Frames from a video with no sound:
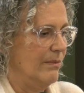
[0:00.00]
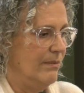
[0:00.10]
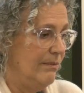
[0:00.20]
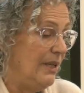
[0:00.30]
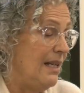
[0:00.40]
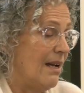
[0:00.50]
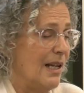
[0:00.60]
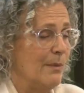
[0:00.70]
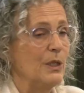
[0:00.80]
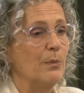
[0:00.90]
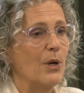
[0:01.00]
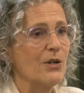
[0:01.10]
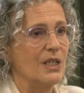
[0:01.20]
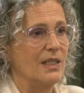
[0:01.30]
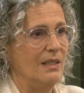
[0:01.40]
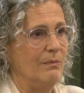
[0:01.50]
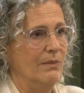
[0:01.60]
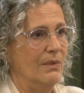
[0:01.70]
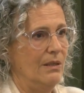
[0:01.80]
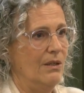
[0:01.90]
I am in the project team,
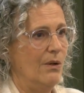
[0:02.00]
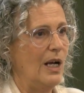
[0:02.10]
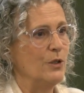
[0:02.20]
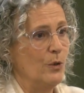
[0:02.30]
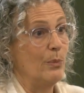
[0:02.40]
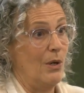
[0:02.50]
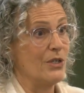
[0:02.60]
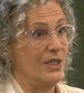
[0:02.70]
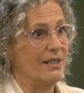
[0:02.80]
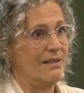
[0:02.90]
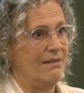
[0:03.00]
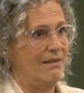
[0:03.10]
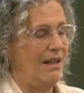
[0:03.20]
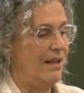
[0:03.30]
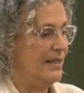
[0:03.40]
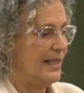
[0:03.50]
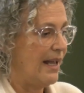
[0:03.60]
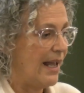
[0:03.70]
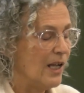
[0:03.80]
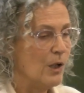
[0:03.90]
I do projects, and I
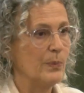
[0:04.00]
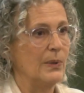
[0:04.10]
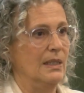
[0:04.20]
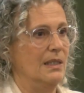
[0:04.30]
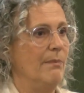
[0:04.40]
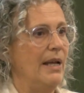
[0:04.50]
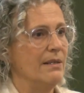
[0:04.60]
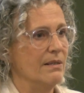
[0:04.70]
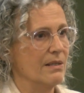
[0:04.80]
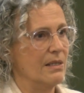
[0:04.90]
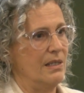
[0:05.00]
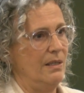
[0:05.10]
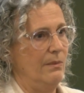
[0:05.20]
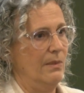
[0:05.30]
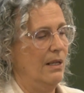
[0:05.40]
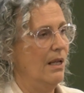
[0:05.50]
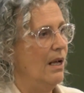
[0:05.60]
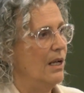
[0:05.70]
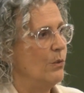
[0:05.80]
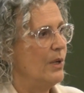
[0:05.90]
help the maintenance team.
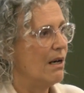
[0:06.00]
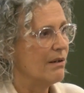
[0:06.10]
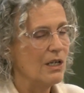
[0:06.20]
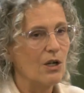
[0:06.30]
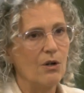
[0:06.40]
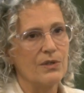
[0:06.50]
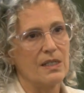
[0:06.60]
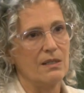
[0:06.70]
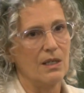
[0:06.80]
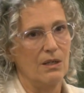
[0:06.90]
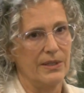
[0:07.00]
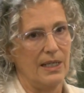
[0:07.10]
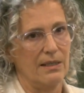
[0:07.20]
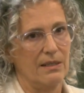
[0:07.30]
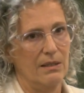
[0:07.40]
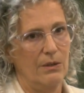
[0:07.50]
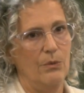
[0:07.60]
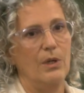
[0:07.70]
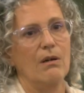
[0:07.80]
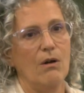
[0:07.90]
And we are in constant contact.
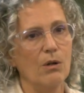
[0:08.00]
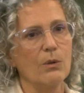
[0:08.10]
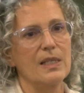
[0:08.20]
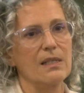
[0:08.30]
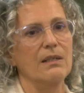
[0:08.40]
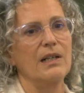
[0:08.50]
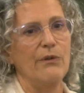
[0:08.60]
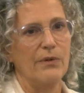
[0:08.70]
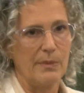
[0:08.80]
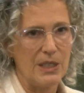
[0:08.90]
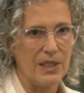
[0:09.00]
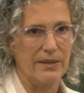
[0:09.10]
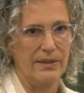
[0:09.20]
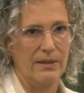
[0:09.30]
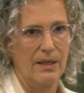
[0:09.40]
We are always learning from each other.